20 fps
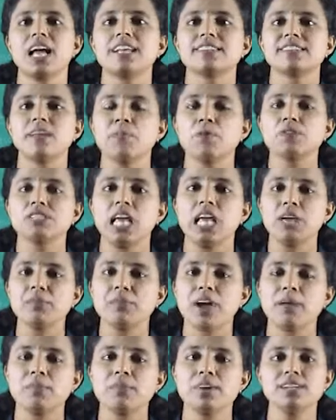Suppose if
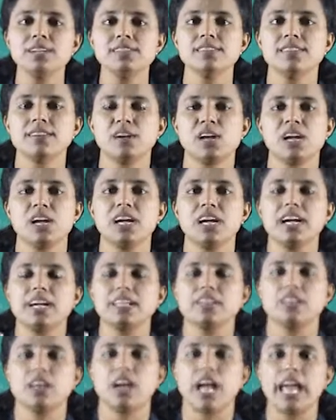I am
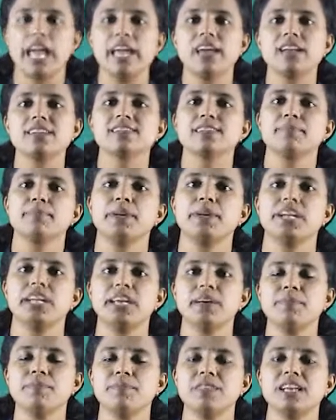considering the air as a
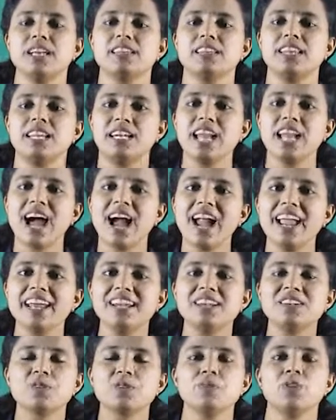medium, the
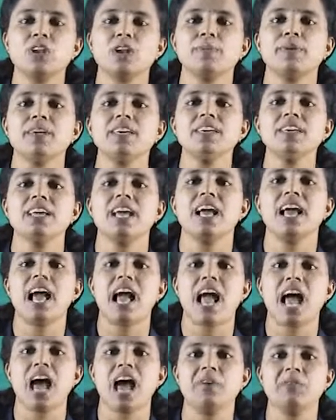light will
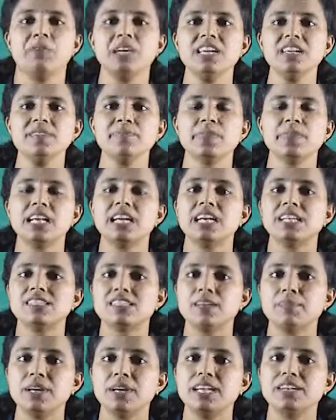be having
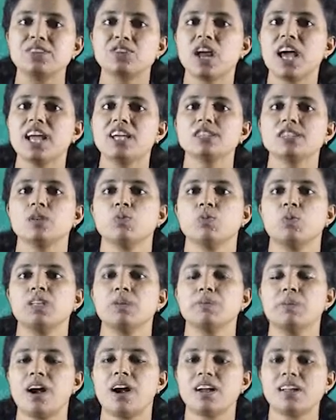some interaction with
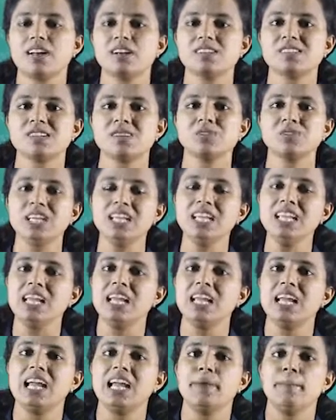the particles of
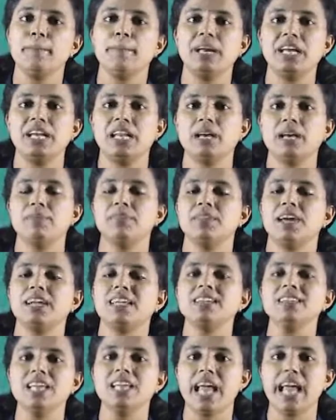the medium, that
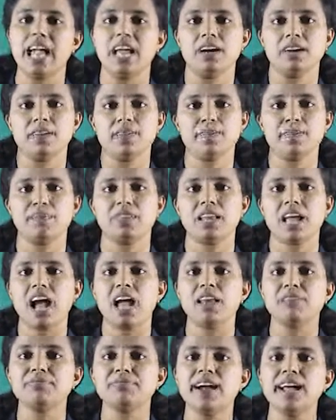is air,
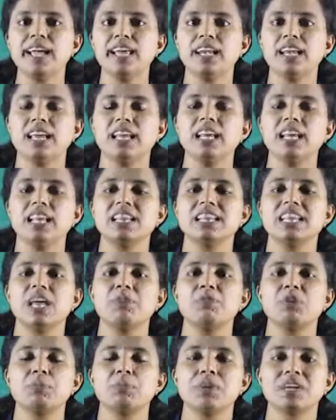and finally they
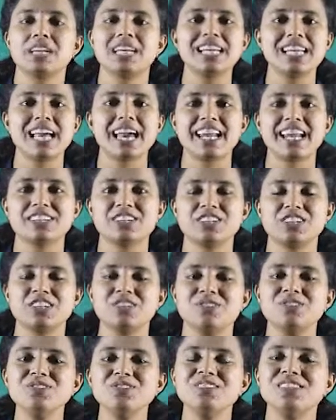will be redirected
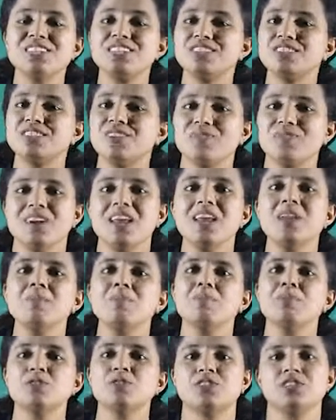into
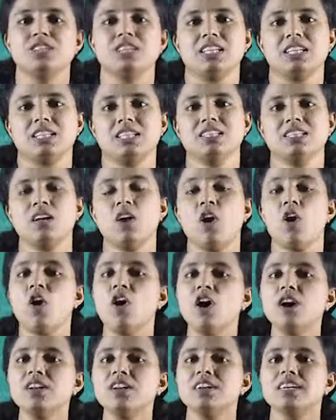different positions
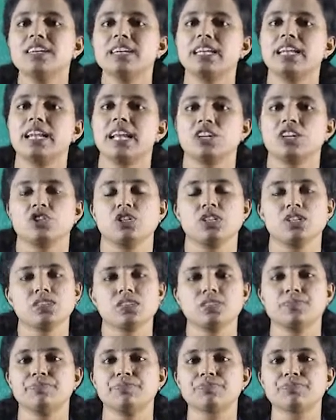or directions.